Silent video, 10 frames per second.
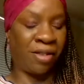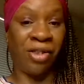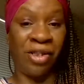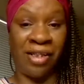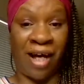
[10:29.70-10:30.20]

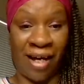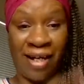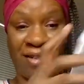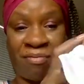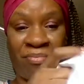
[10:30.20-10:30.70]
Good
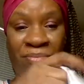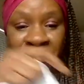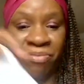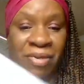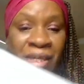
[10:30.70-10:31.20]
Night.
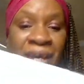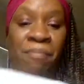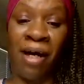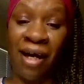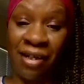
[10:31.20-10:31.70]

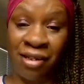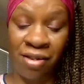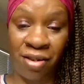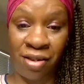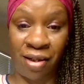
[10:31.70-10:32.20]
And pay
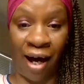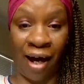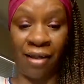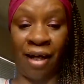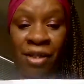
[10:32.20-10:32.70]
attention to the
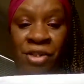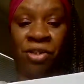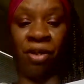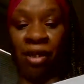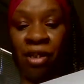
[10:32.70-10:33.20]

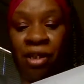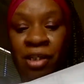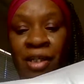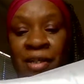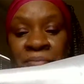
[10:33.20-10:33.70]
eyelashes on the
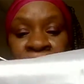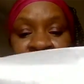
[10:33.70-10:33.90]
good.